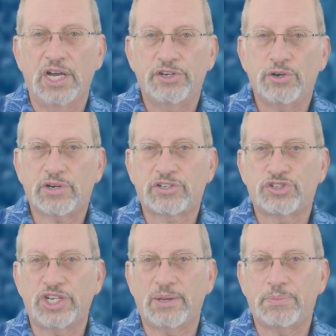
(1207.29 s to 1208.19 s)
New York
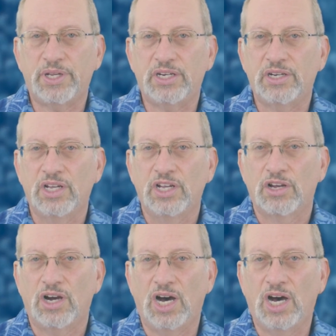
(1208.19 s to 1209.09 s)
champion
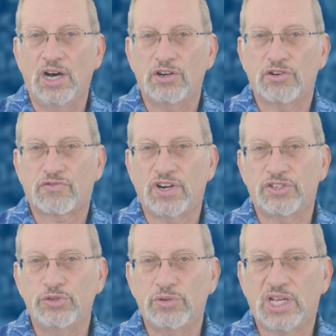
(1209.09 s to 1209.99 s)

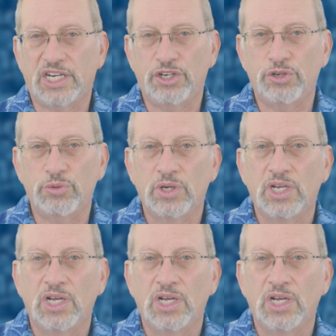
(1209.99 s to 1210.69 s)
Raducanu